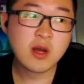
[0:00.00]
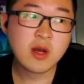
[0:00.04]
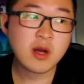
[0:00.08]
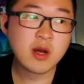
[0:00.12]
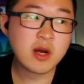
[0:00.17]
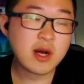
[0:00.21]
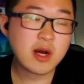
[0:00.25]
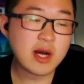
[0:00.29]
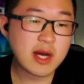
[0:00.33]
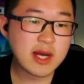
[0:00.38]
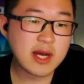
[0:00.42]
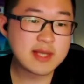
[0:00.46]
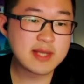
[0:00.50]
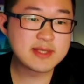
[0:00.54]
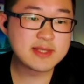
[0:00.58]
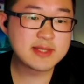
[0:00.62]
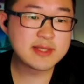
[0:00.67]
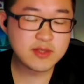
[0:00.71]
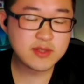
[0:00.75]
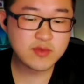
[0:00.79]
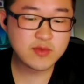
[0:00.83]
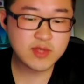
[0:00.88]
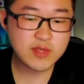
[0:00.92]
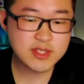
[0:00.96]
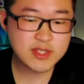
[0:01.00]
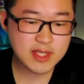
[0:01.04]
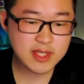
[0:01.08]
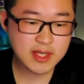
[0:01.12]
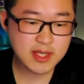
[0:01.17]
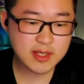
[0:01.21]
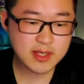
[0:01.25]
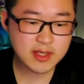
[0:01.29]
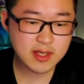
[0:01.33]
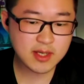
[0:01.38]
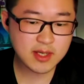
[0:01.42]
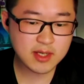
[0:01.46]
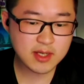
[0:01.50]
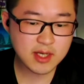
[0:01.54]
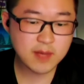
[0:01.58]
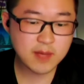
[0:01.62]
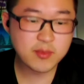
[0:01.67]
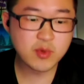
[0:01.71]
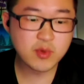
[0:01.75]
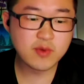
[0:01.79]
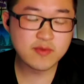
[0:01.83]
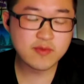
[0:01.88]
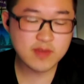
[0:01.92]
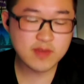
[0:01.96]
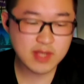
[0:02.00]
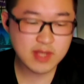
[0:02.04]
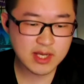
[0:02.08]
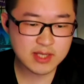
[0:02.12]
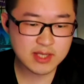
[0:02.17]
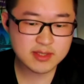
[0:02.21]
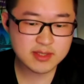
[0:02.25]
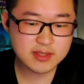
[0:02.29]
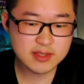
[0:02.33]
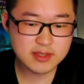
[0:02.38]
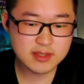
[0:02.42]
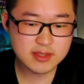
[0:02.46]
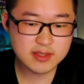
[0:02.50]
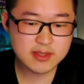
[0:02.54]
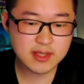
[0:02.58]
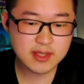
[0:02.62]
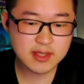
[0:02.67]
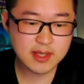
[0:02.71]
I did retake a couple of classes,